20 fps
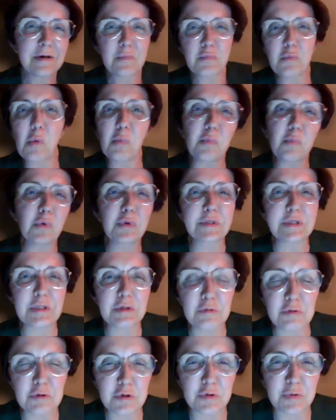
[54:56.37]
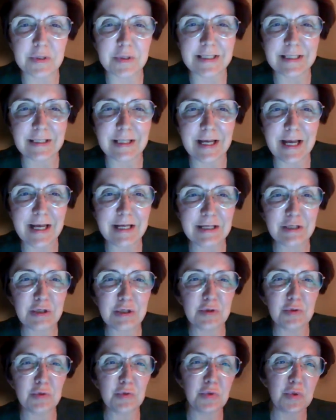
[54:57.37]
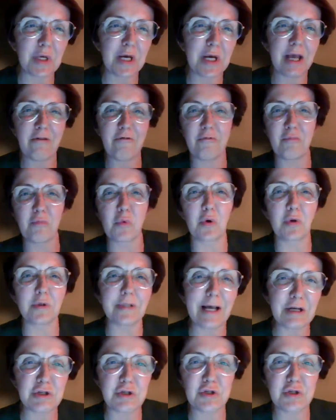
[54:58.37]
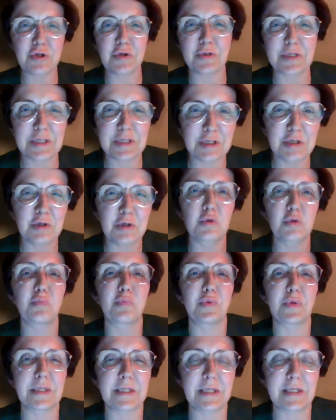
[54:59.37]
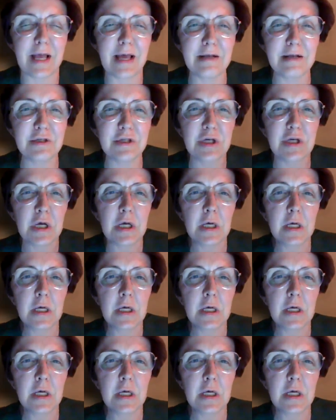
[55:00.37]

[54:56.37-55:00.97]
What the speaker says: more books to translate? Do you have more lectures to present?